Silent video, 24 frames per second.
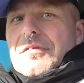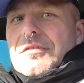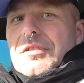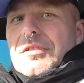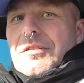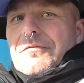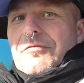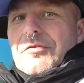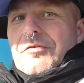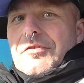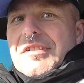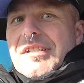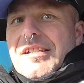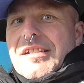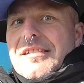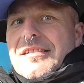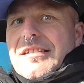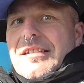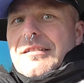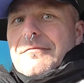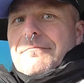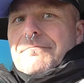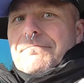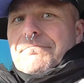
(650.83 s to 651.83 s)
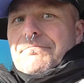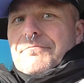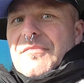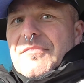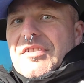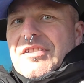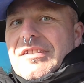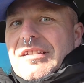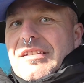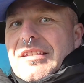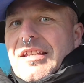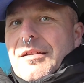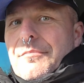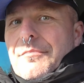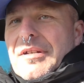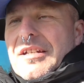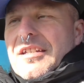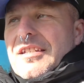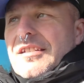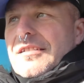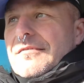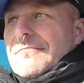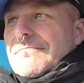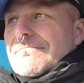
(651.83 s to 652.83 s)
Novarossi is in. Stick that
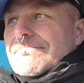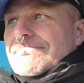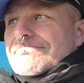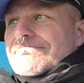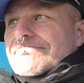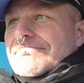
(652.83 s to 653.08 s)
back in.